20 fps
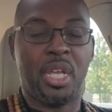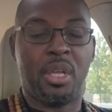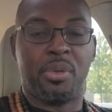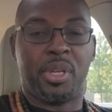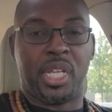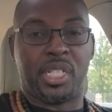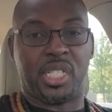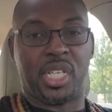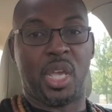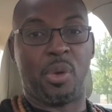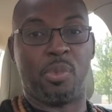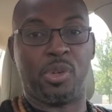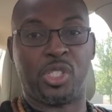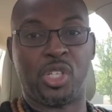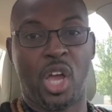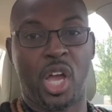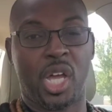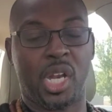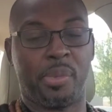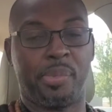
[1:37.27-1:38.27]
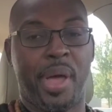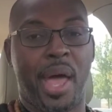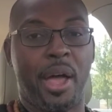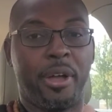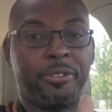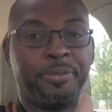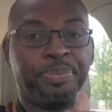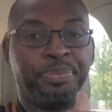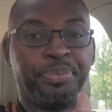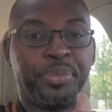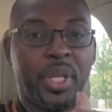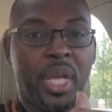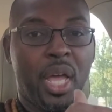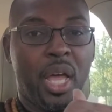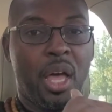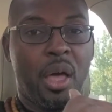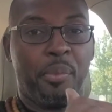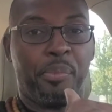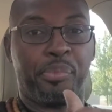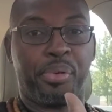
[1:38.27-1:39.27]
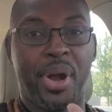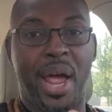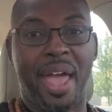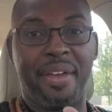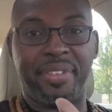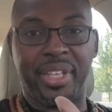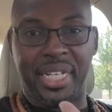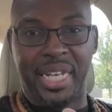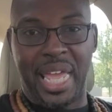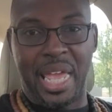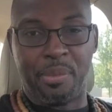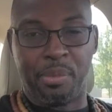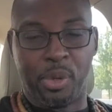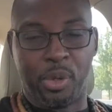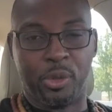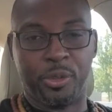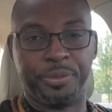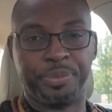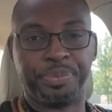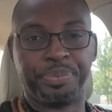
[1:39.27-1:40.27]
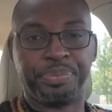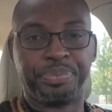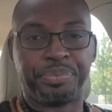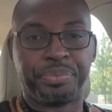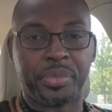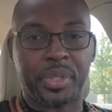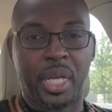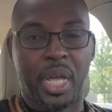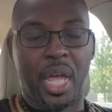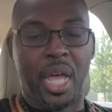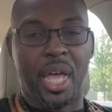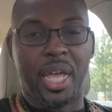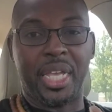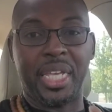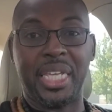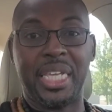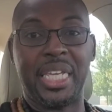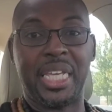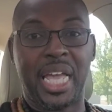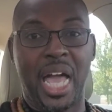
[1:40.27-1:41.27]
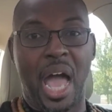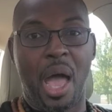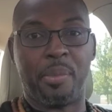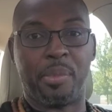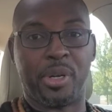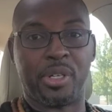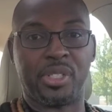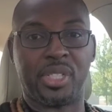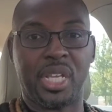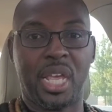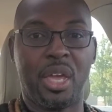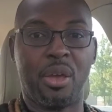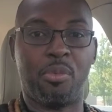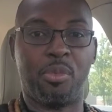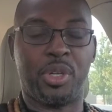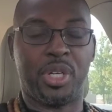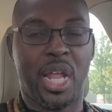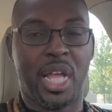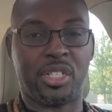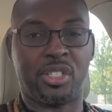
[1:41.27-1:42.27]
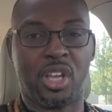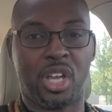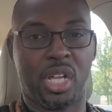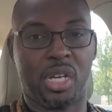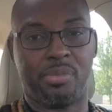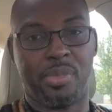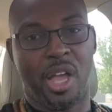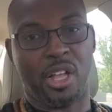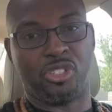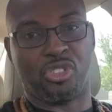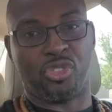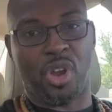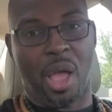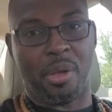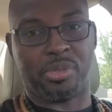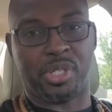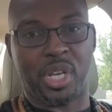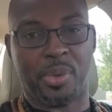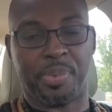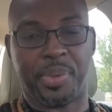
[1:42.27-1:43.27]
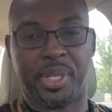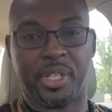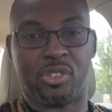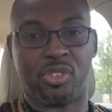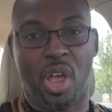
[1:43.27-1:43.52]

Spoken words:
Because again, we're talking about private label e-commerce, and we're not talking about drop shipping.